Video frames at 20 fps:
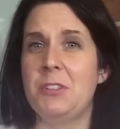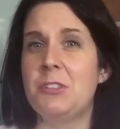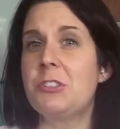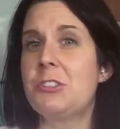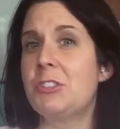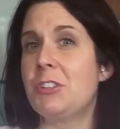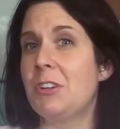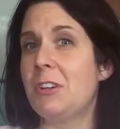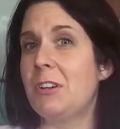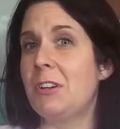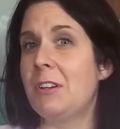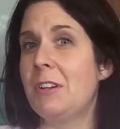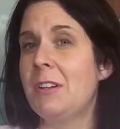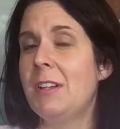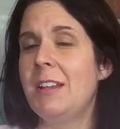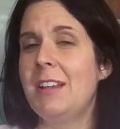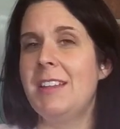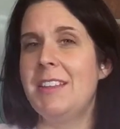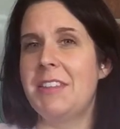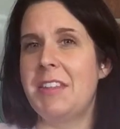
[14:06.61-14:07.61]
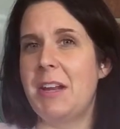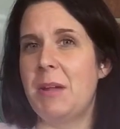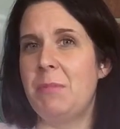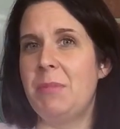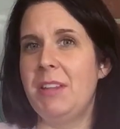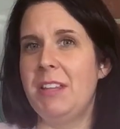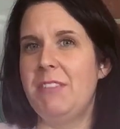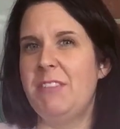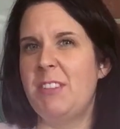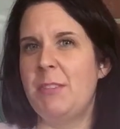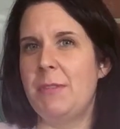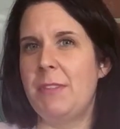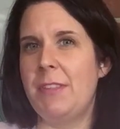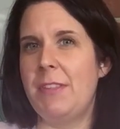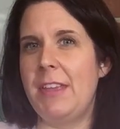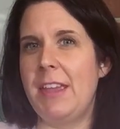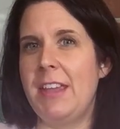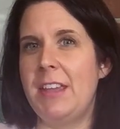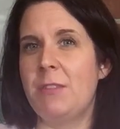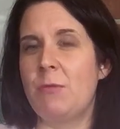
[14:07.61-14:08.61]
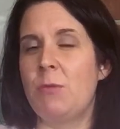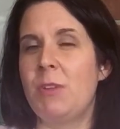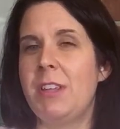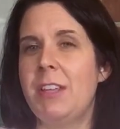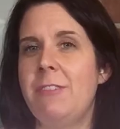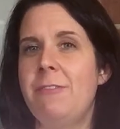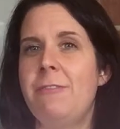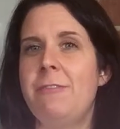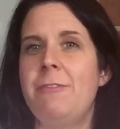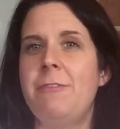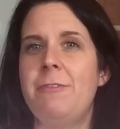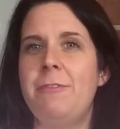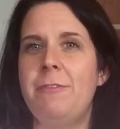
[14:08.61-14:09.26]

real sure that I believe them, that they can really